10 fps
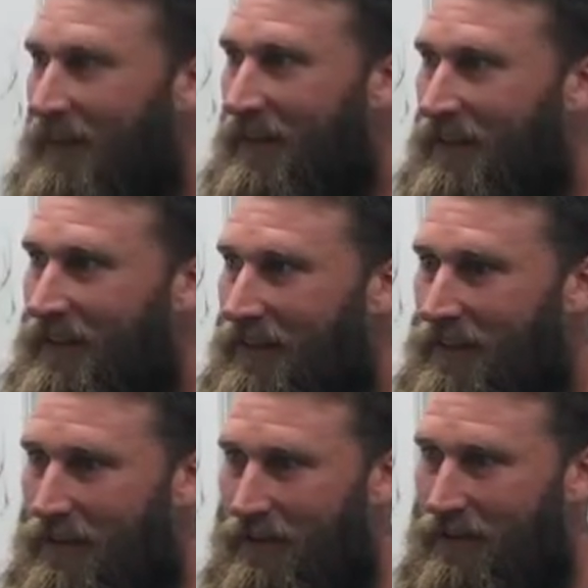
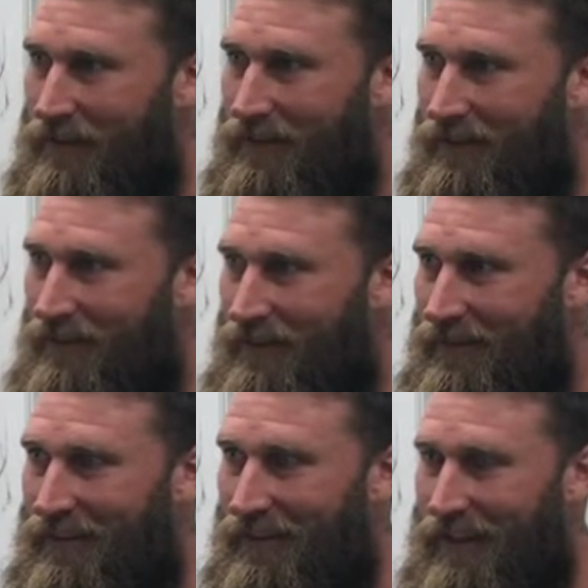
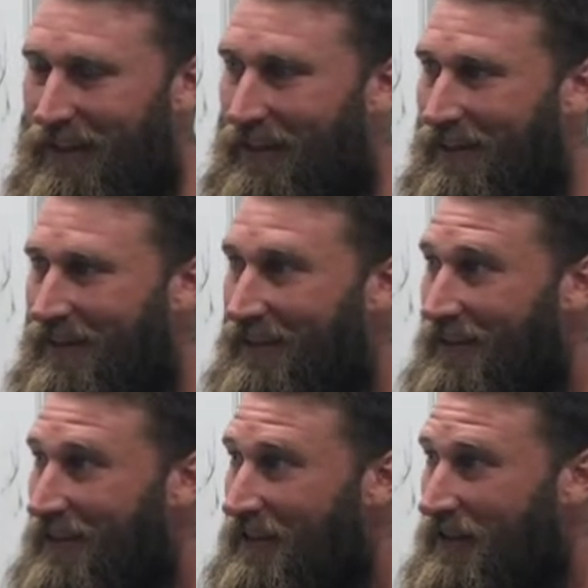
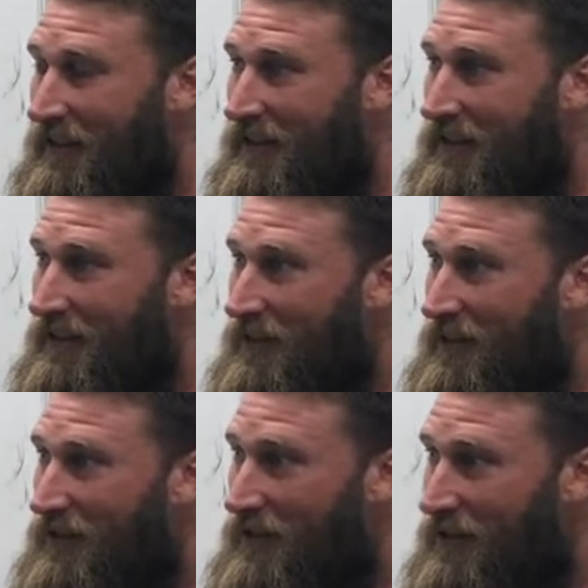
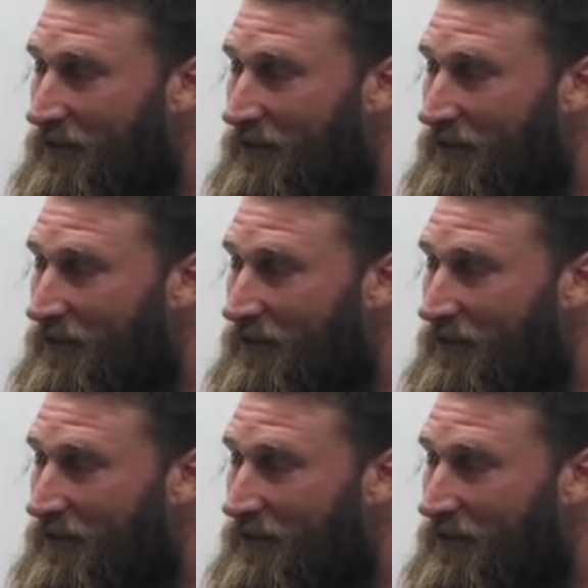(not speaking)